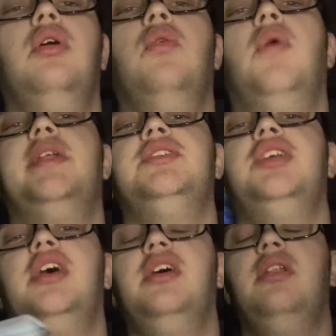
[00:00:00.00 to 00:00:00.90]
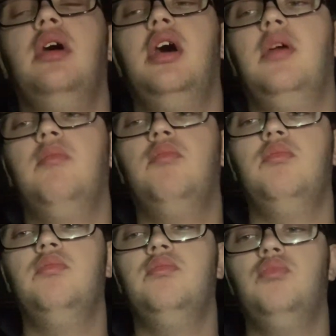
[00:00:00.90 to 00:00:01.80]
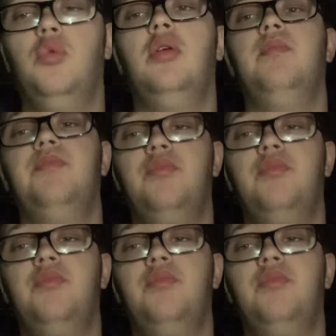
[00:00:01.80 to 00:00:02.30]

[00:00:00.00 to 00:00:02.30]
Like I said, um, well,